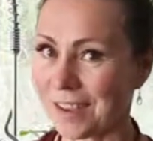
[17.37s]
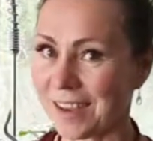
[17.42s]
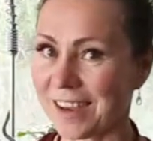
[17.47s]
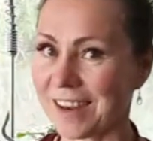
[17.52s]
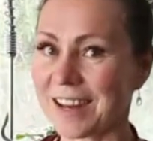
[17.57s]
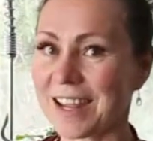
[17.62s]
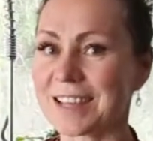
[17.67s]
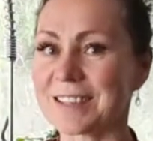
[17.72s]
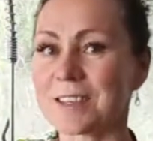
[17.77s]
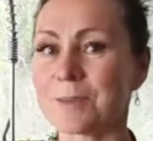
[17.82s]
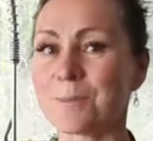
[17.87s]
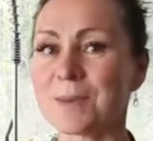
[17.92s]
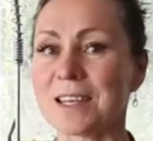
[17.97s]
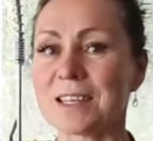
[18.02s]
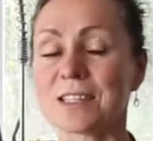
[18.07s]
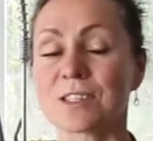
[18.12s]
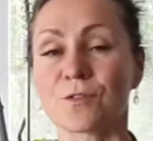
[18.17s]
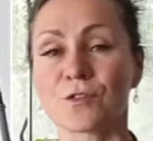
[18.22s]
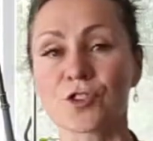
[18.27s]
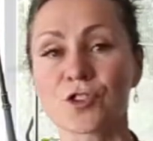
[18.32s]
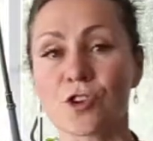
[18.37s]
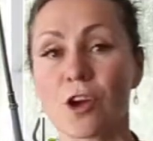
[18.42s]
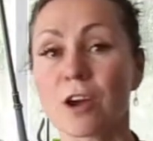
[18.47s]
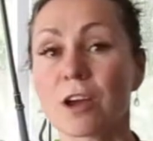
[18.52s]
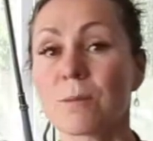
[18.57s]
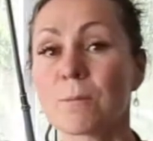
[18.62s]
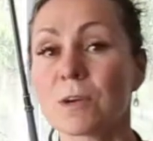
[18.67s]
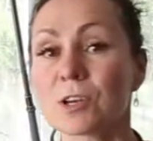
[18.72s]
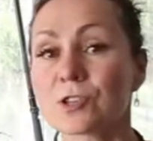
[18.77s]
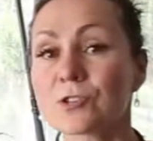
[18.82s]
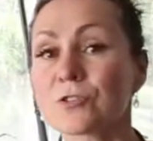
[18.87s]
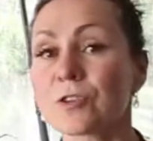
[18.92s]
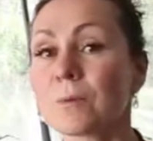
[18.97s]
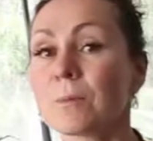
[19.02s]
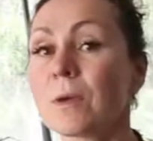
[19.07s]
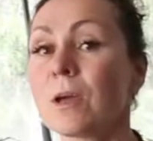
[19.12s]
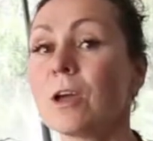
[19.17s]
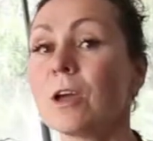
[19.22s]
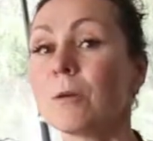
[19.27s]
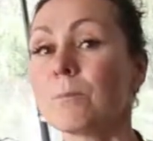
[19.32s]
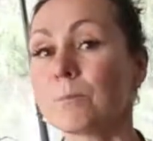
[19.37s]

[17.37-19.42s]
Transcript: It has a base of chaga mushroom,